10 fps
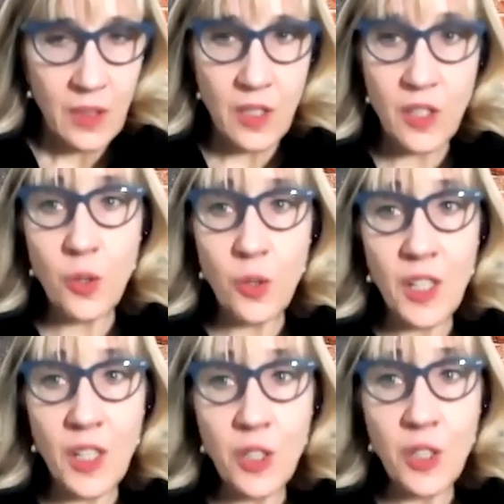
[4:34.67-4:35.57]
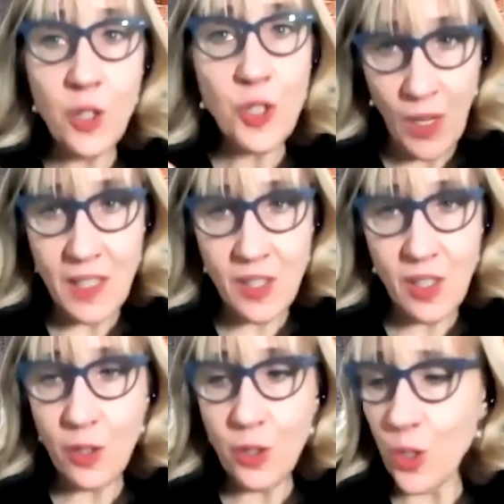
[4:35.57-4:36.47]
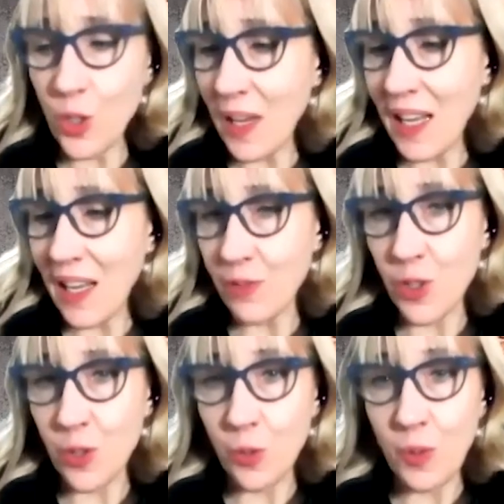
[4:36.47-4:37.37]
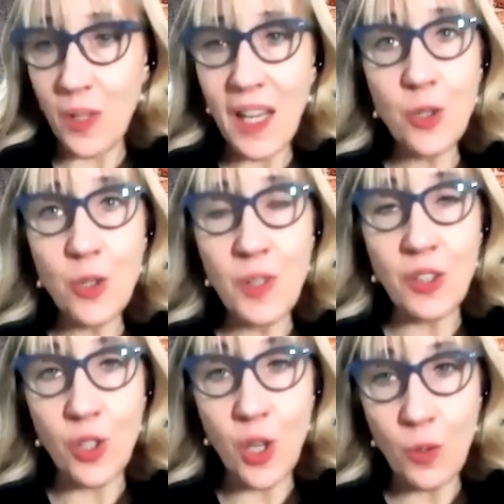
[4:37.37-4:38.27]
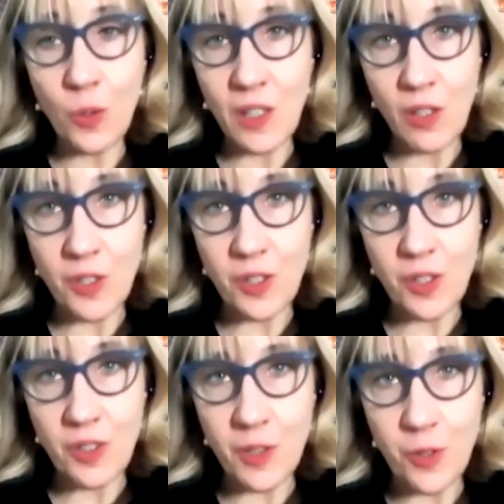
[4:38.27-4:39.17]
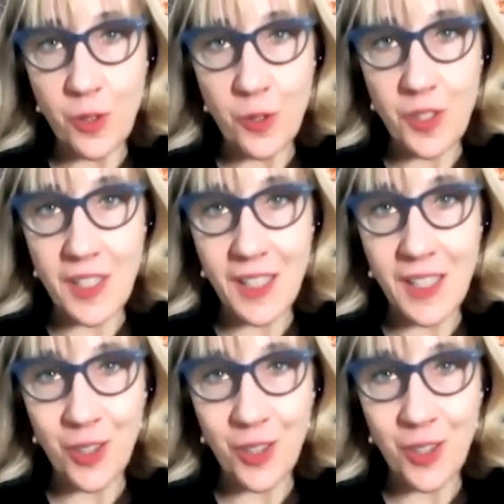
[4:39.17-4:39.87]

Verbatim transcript: So can you spray this on or do you have to, how do you get the coating onto the filters, uh,